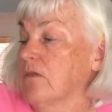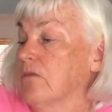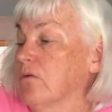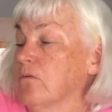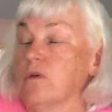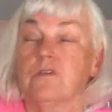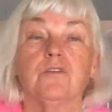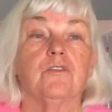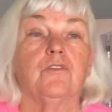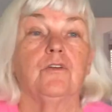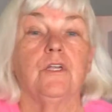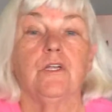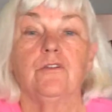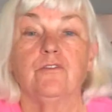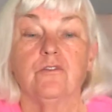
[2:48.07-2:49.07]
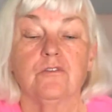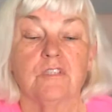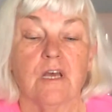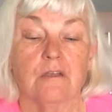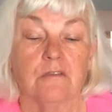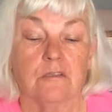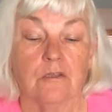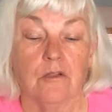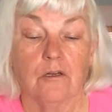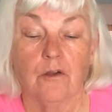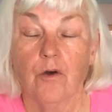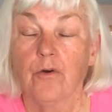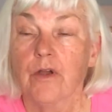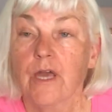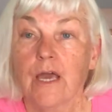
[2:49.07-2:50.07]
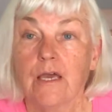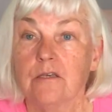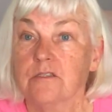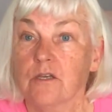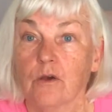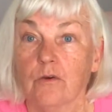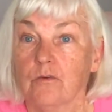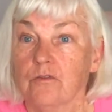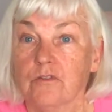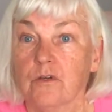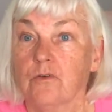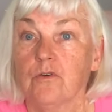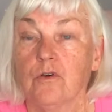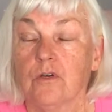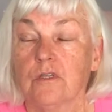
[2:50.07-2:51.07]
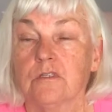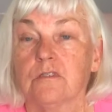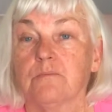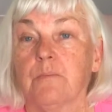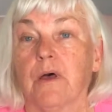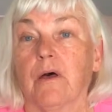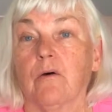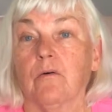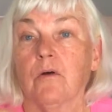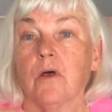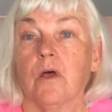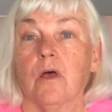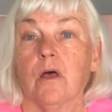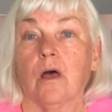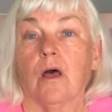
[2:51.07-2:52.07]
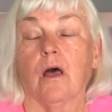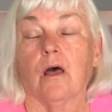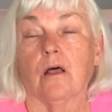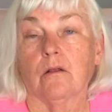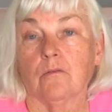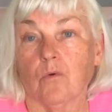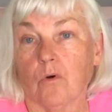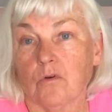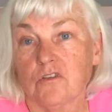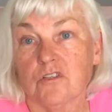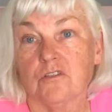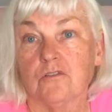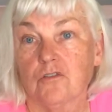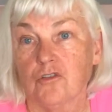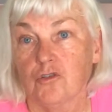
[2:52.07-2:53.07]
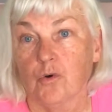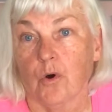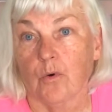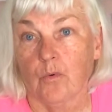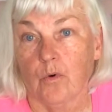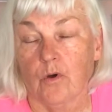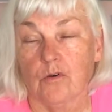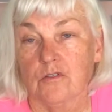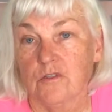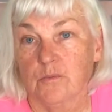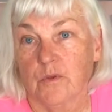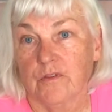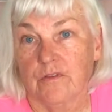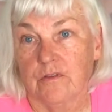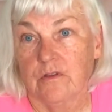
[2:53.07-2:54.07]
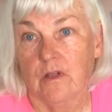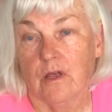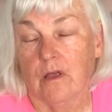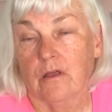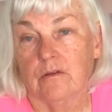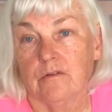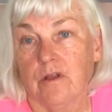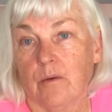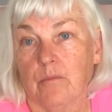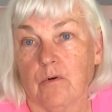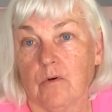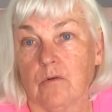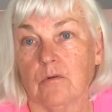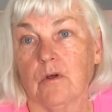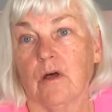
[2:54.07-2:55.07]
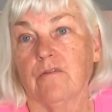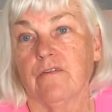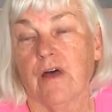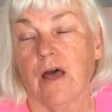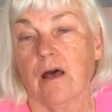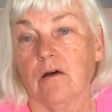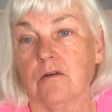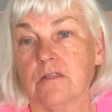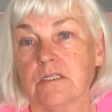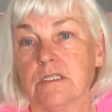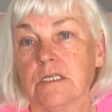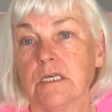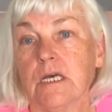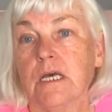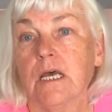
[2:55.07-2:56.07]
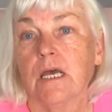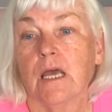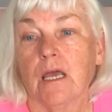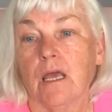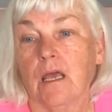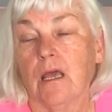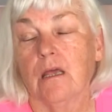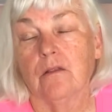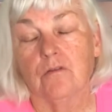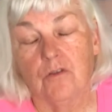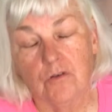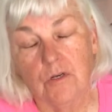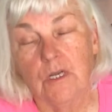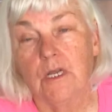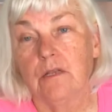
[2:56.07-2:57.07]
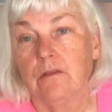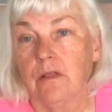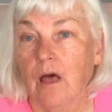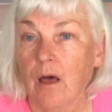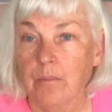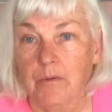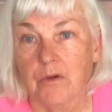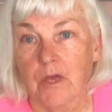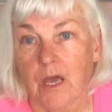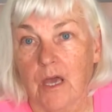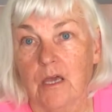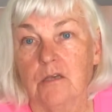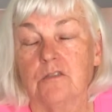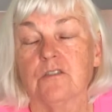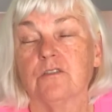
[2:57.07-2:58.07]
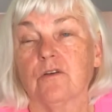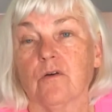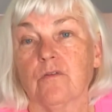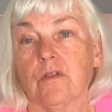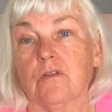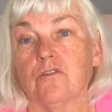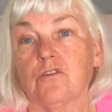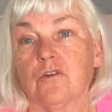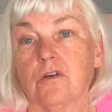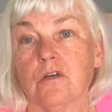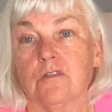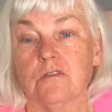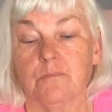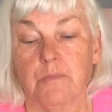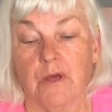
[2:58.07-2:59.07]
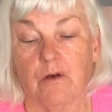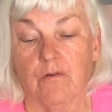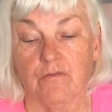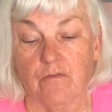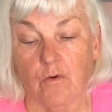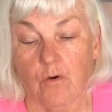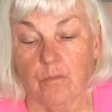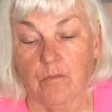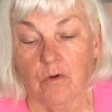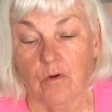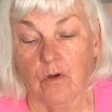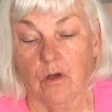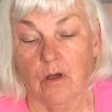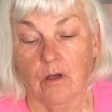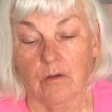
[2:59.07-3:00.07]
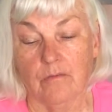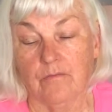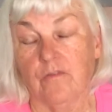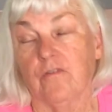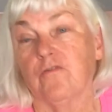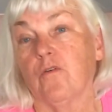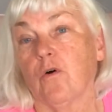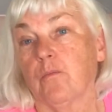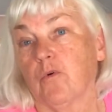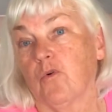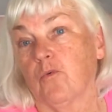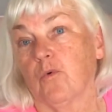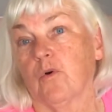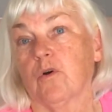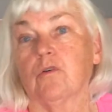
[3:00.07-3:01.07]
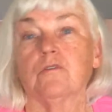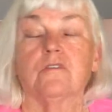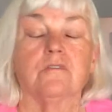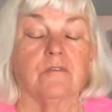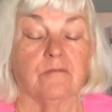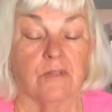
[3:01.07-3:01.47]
The reason you need 2 sets of the lowercase are so you can spell short words with double vowels, and you need the uppercase so that you can spell formal words,